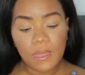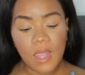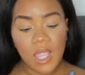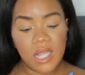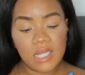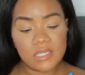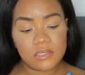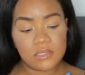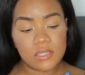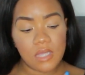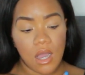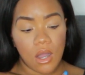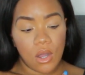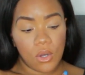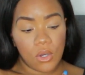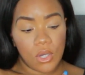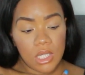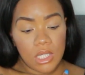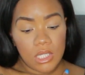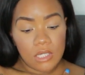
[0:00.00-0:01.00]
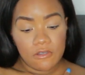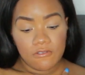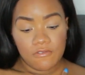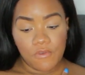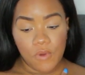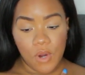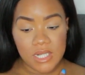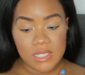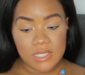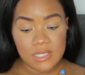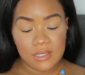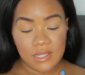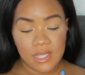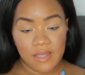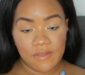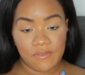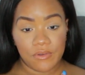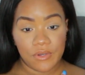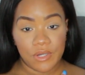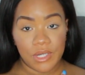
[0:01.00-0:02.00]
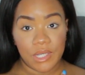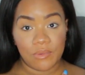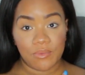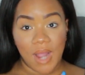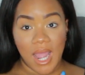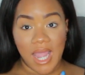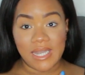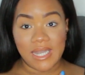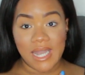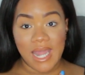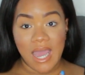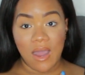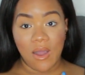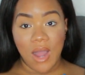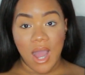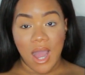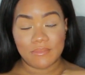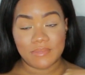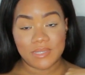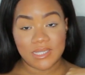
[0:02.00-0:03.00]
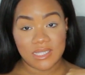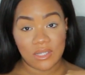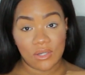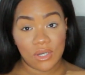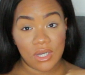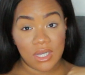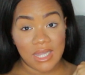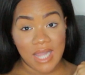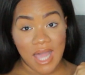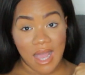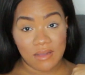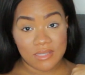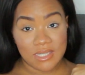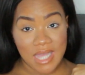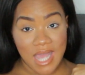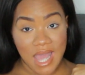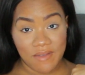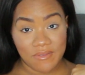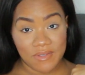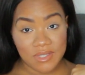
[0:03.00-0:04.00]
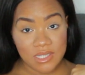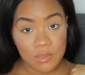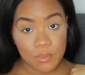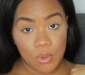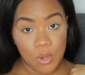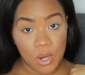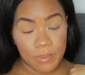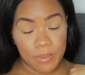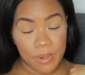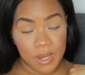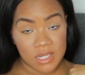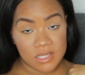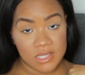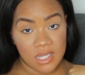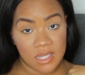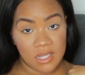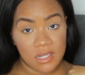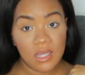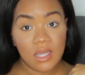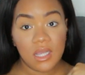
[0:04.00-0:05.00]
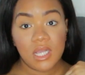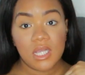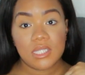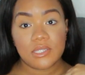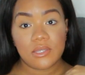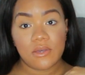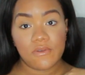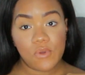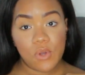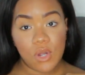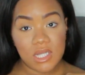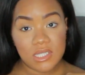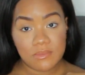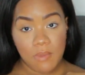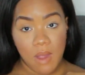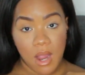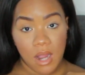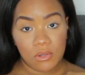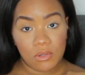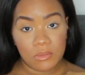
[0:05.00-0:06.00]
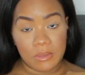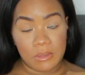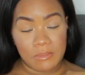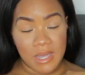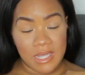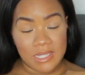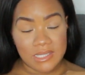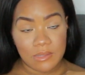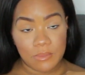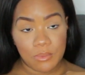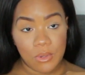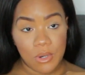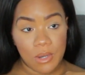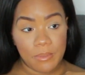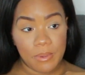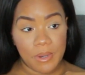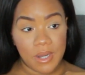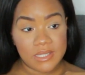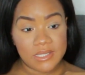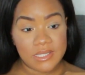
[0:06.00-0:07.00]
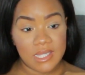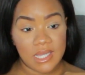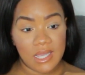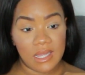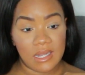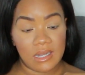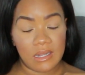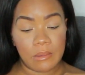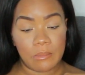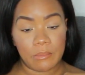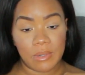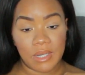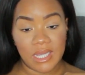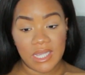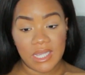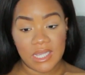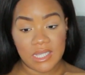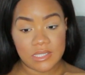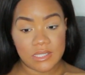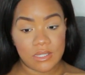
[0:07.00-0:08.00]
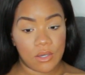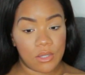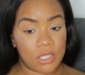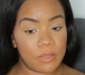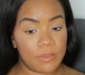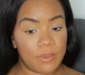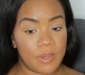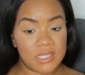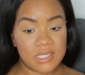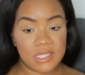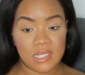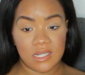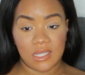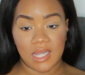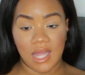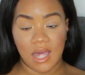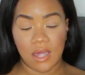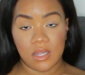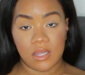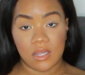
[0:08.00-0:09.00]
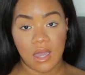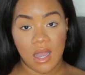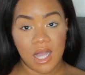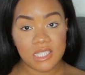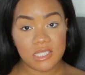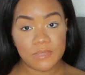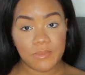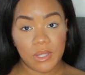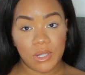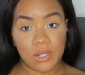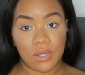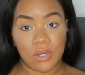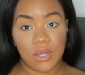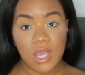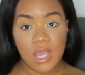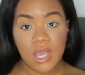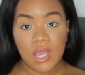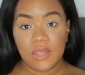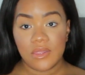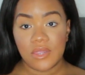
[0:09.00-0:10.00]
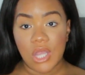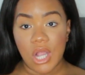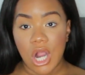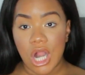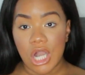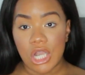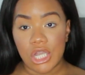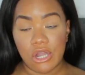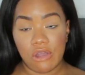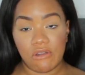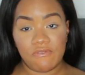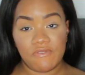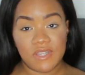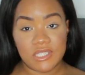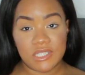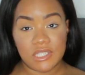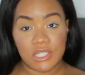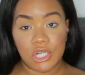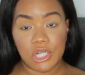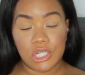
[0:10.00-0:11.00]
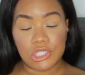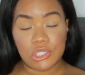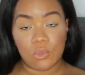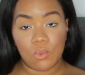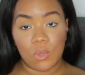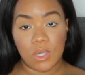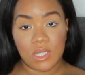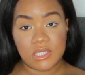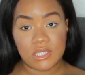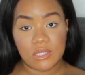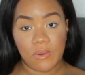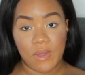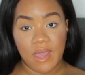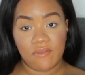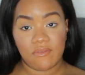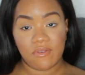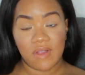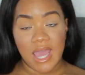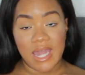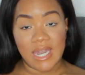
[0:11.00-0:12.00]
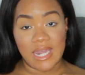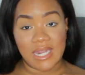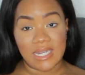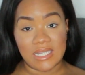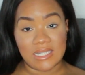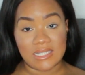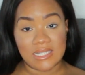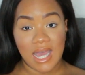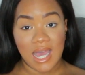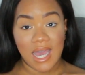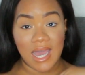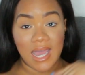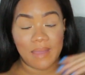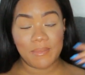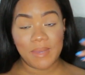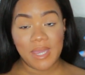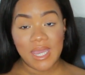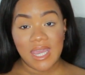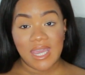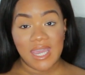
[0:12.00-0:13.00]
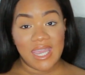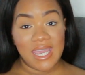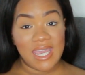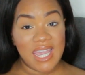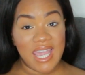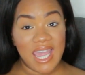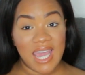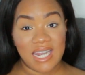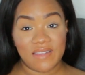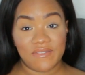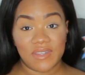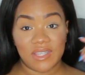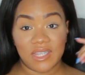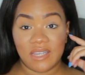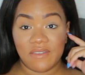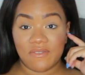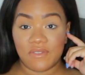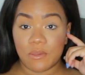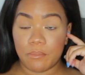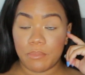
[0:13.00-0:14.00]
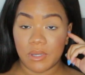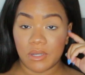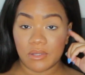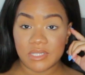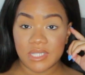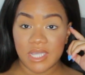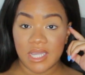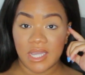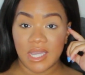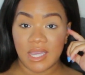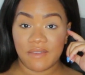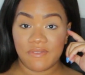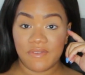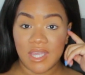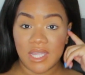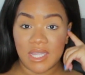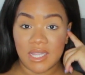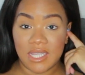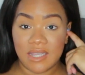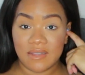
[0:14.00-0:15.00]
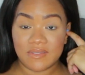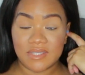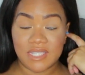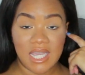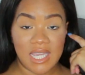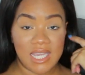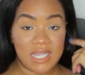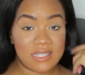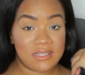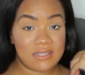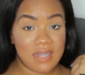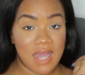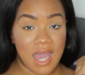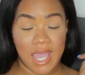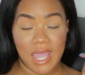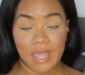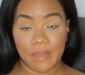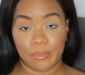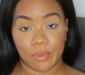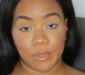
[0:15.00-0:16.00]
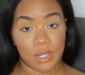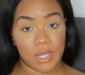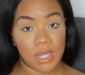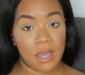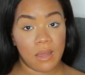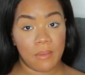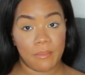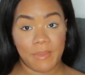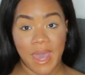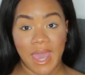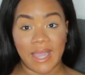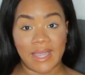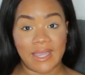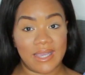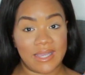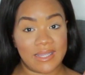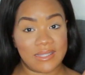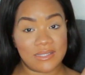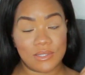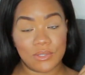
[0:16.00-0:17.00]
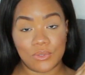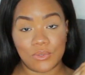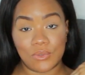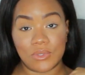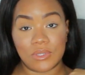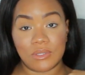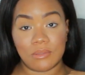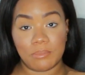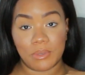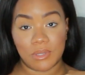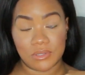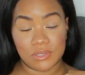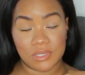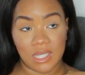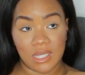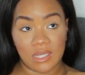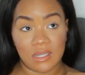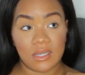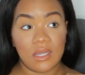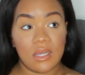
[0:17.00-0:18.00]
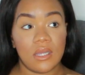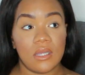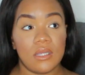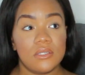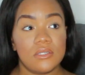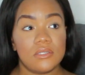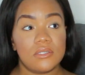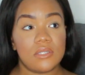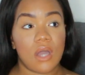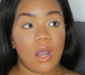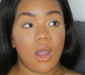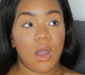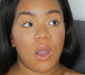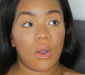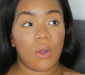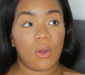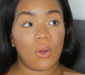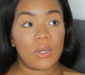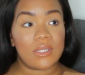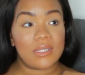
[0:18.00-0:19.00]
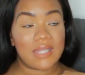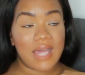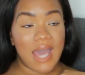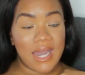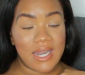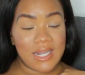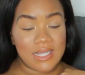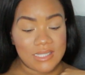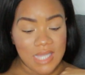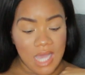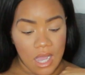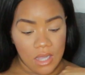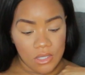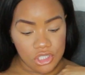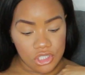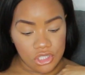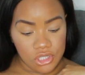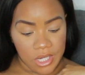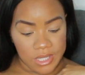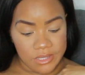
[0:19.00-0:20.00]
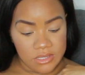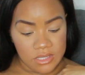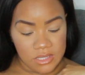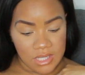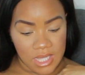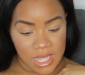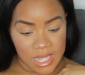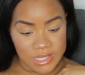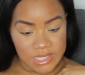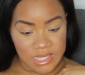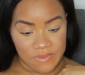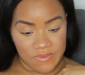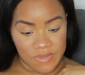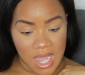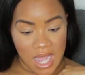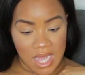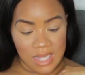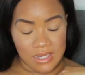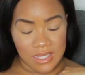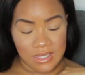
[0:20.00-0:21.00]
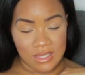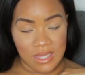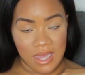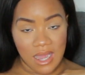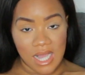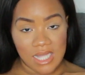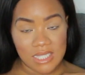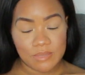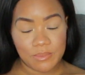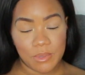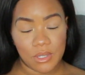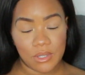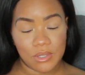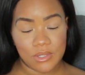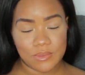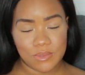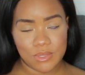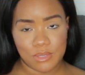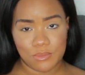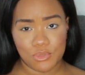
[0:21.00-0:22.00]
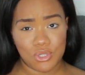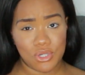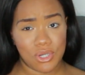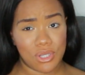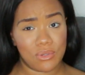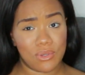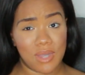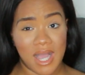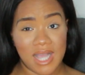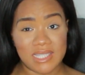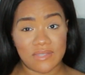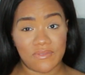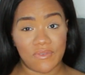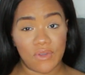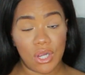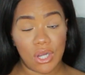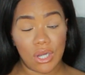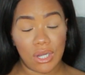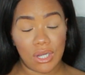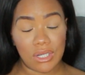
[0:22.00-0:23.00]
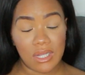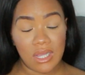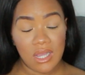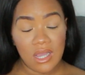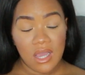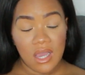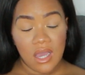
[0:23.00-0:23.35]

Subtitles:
And so for delivery right now, I'm still allowed to have a support person. So of course, Mark will be my support person, but he is the only person allowed in the hospital. There are no visitors whatsoever at any time. He can't even leave the building. If he leaves, he is not able to come back into the building. So that is how strict things have gotten at the hospitals, which I'm sure you guys have heard.